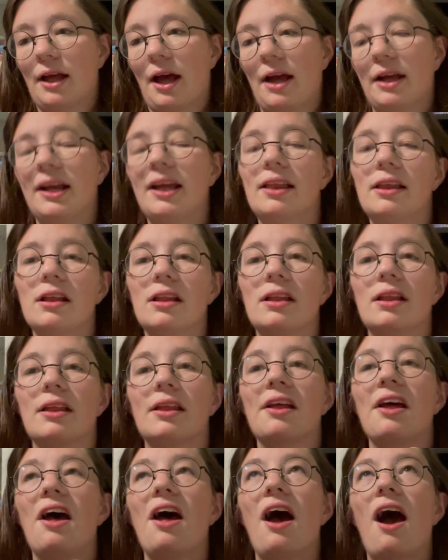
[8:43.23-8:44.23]
I guess
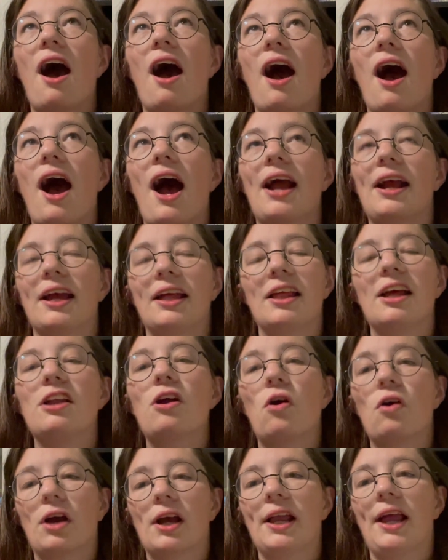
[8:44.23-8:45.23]
I
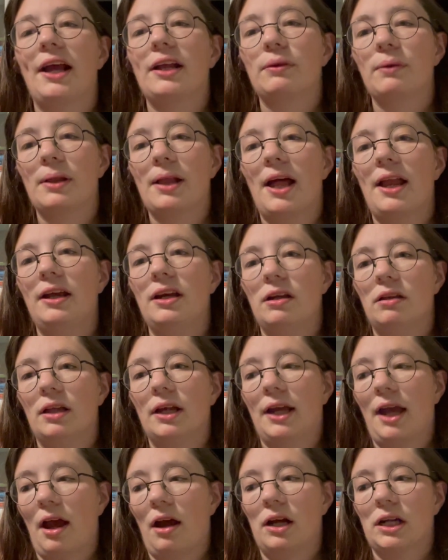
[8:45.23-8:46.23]
don't connect with any of the
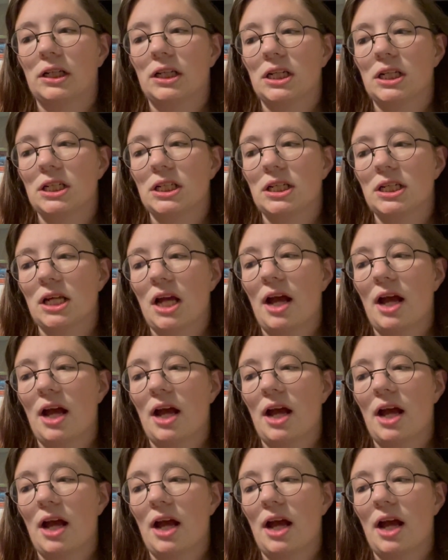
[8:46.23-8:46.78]
characters.